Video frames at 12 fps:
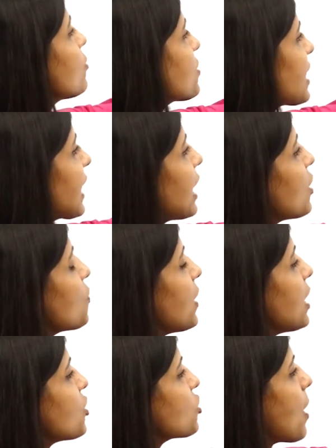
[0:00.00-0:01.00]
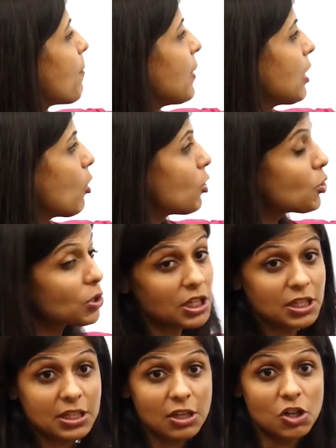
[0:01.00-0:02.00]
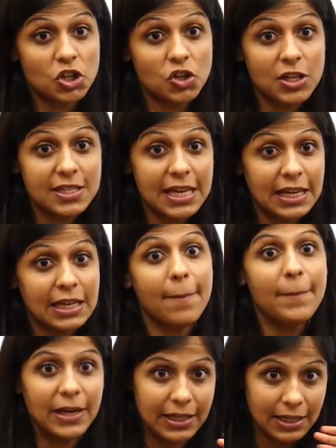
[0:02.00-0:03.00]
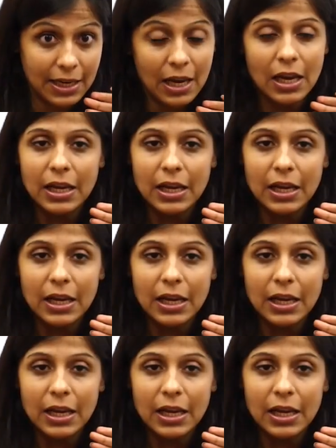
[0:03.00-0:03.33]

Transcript: to secondary and jumping onto the tertiary sector, but